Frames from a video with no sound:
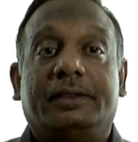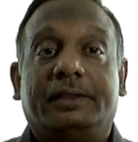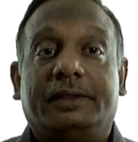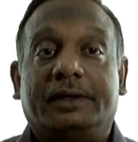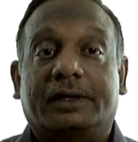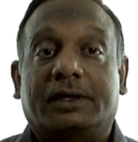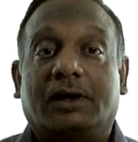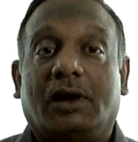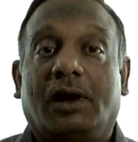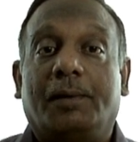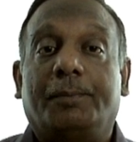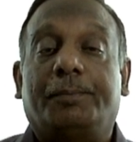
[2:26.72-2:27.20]

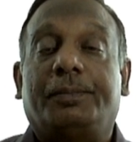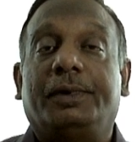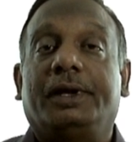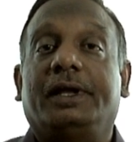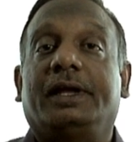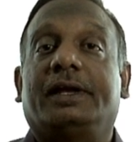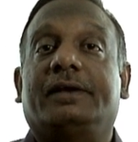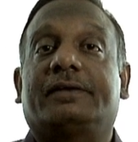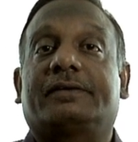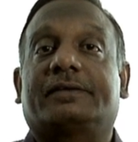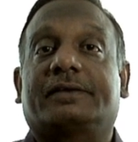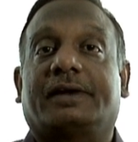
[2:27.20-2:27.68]
the
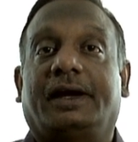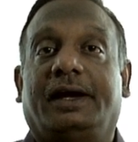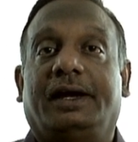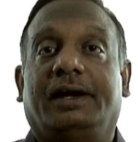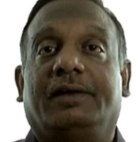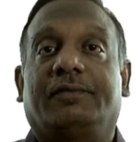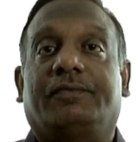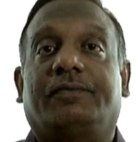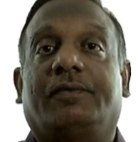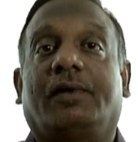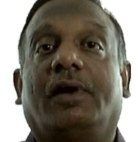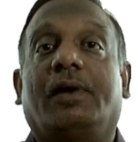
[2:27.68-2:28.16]
compliance kind
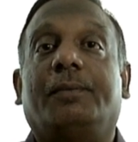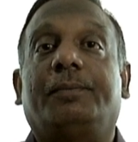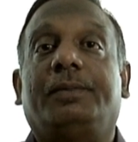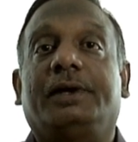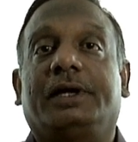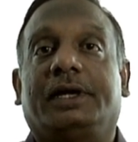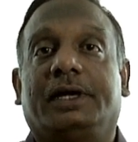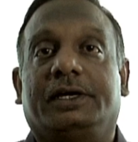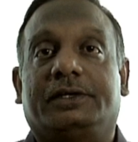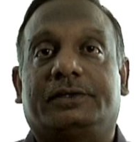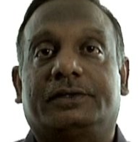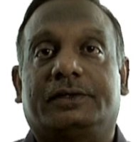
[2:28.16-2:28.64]
of
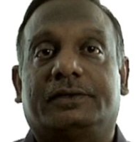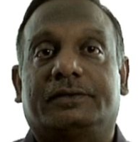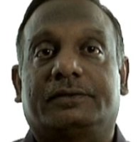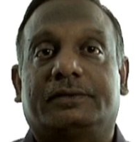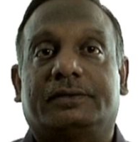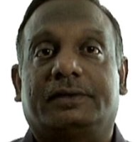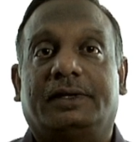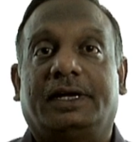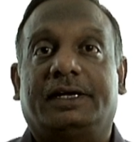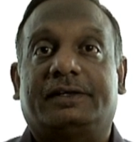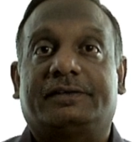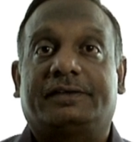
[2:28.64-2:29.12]
obligations.
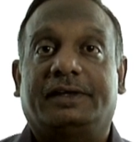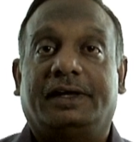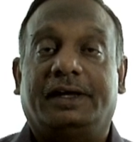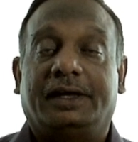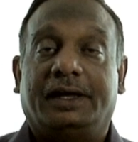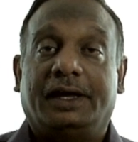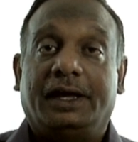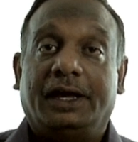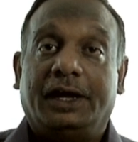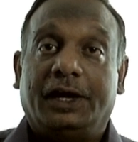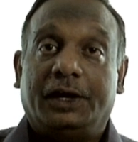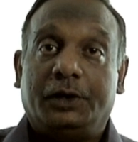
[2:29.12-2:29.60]
Let's
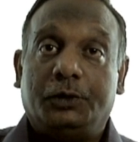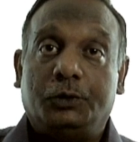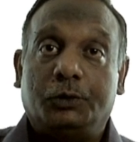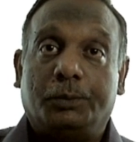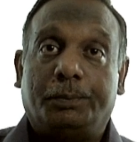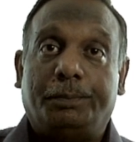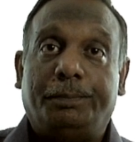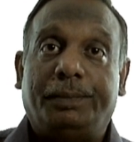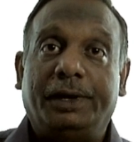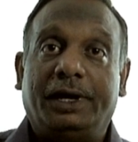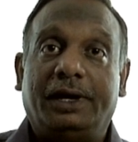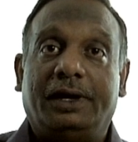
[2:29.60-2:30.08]
say you
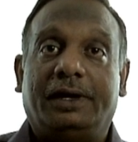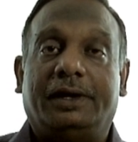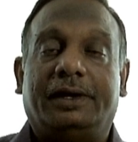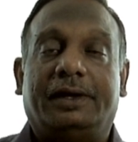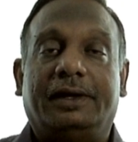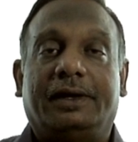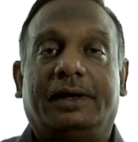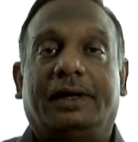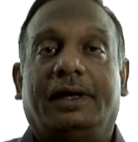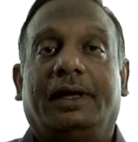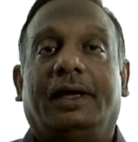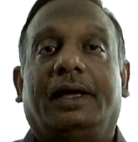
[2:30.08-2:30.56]

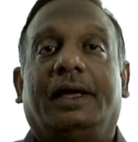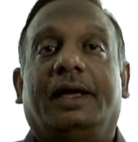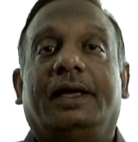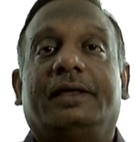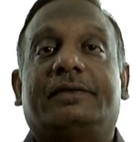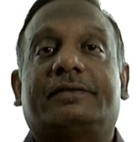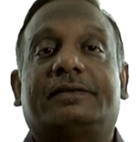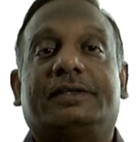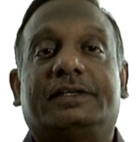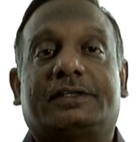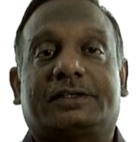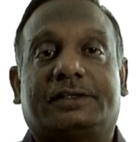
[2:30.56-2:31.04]
build a
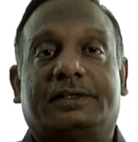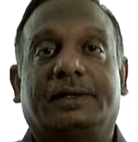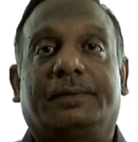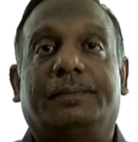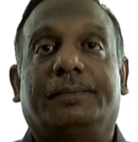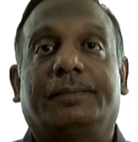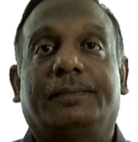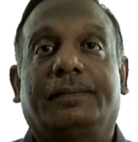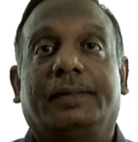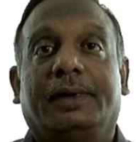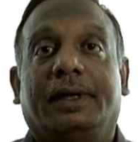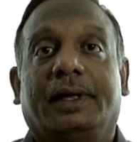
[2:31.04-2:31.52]

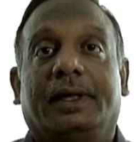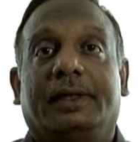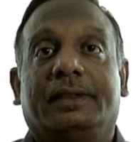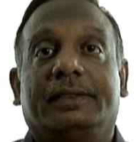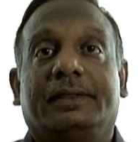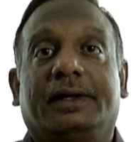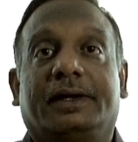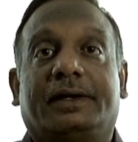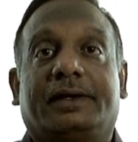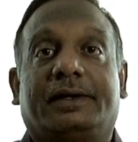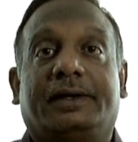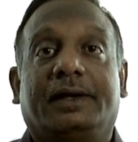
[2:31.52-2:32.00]
system
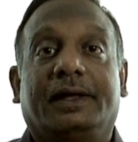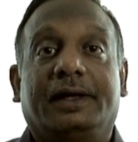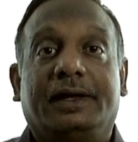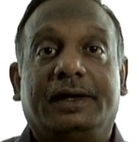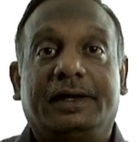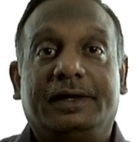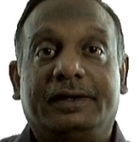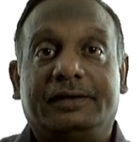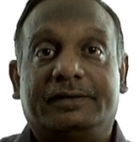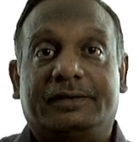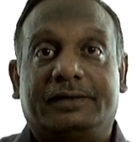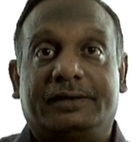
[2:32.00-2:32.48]
that
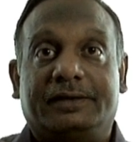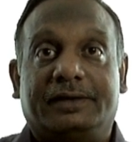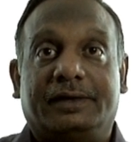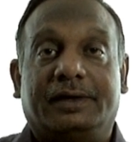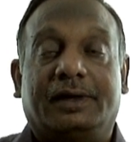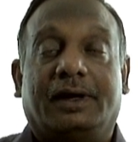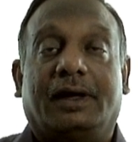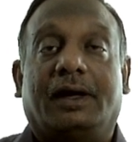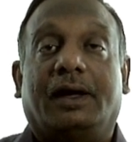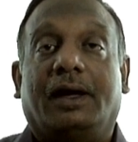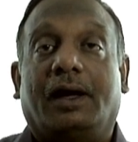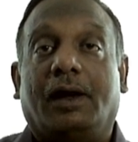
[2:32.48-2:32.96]
is
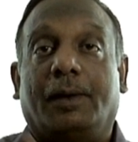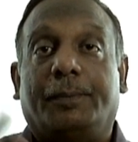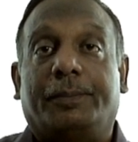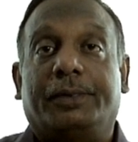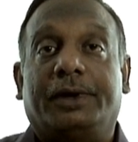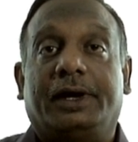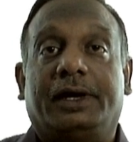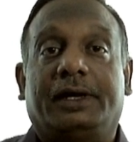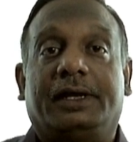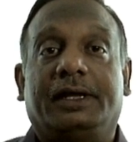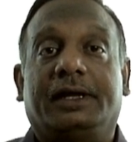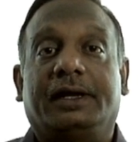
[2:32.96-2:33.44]

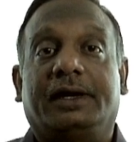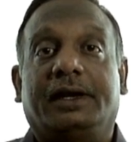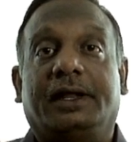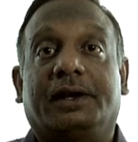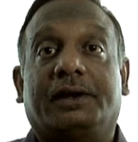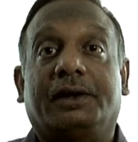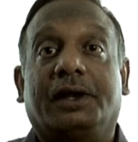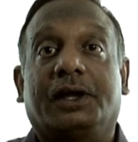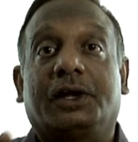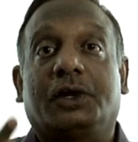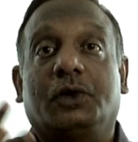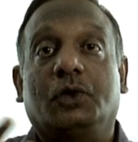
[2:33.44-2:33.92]
operating in a
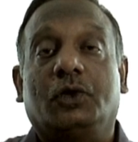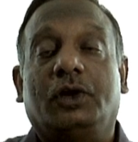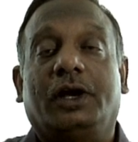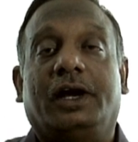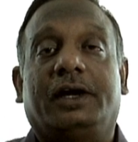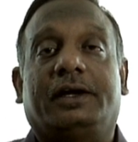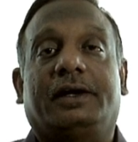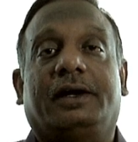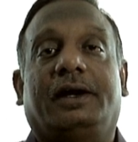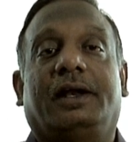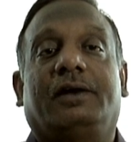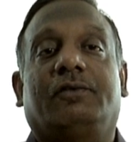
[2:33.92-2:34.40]

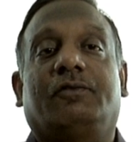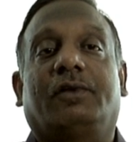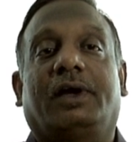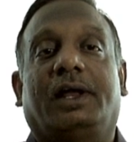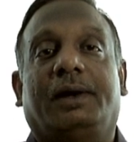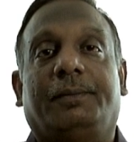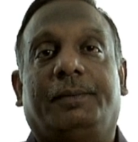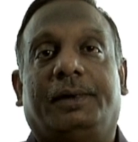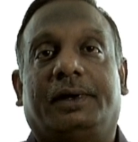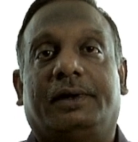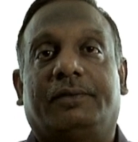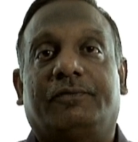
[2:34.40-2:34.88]
regulated
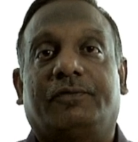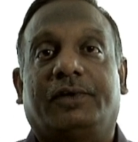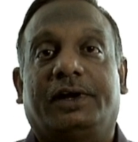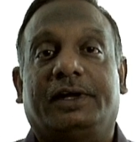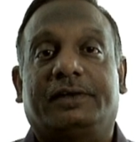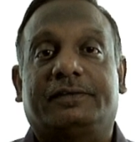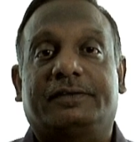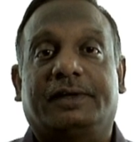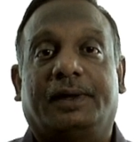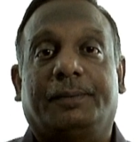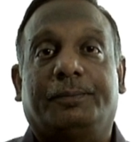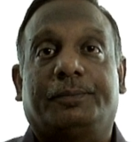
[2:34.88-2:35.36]
environment. For
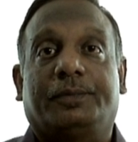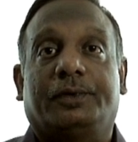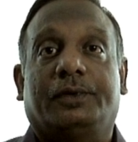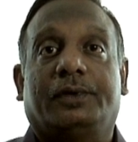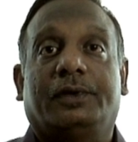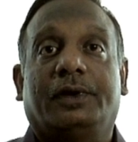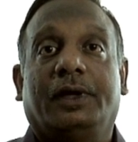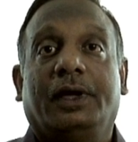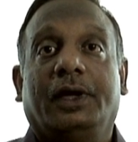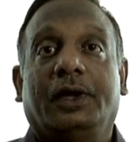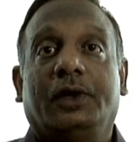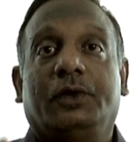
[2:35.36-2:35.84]

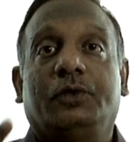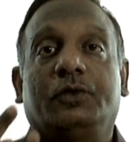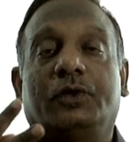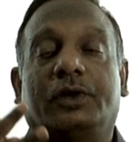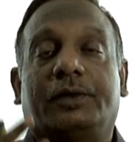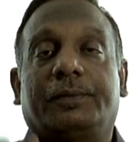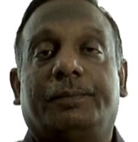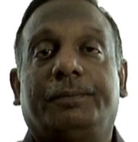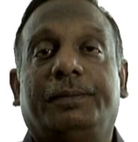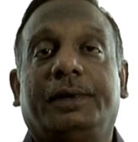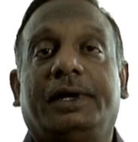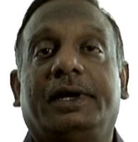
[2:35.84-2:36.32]
example, you are
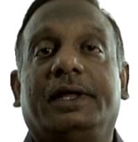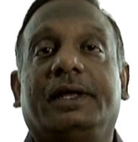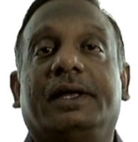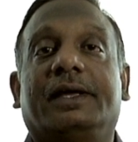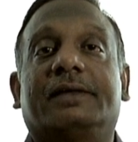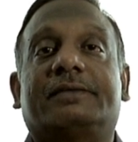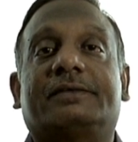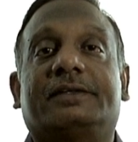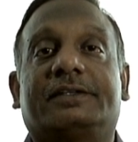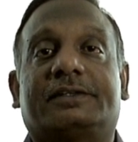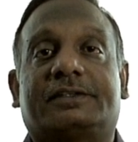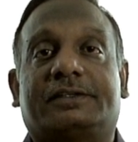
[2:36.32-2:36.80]
building
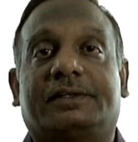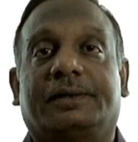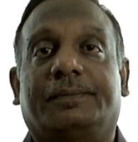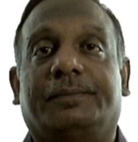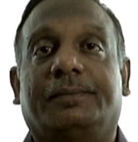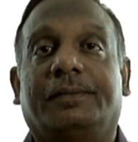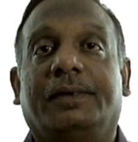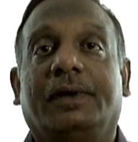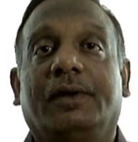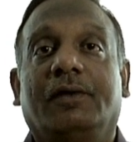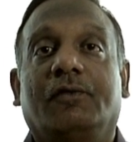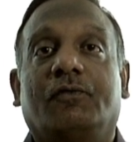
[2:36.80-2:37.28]
a
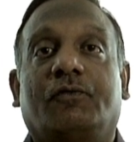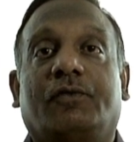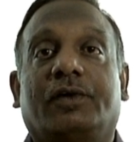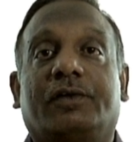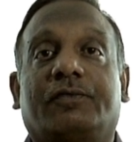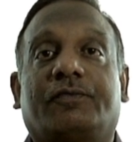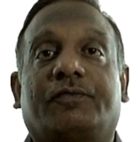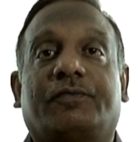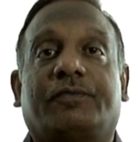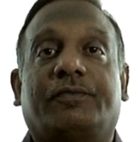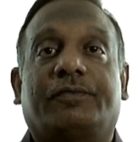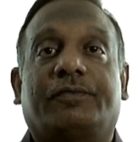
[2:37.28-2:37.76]
system for